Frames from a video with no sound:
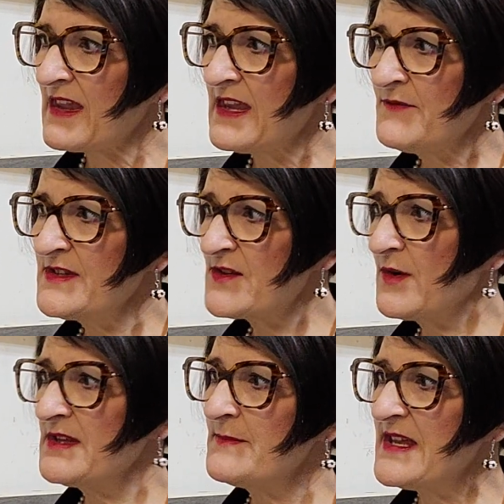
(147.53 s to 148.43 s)
if it's
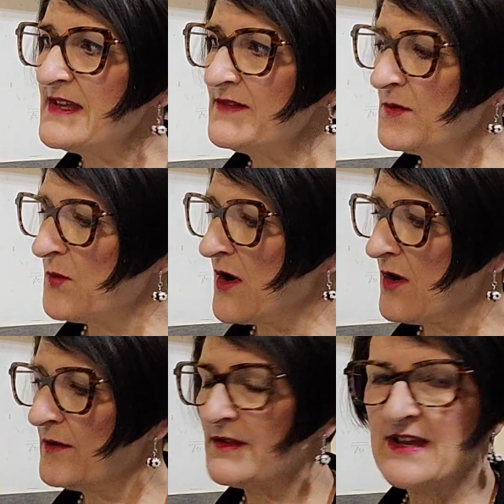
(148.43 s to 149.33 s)
going to be in the
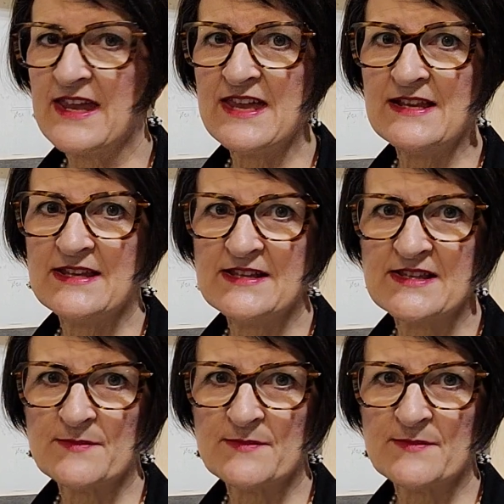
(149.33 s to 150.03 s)
wall, the heat needs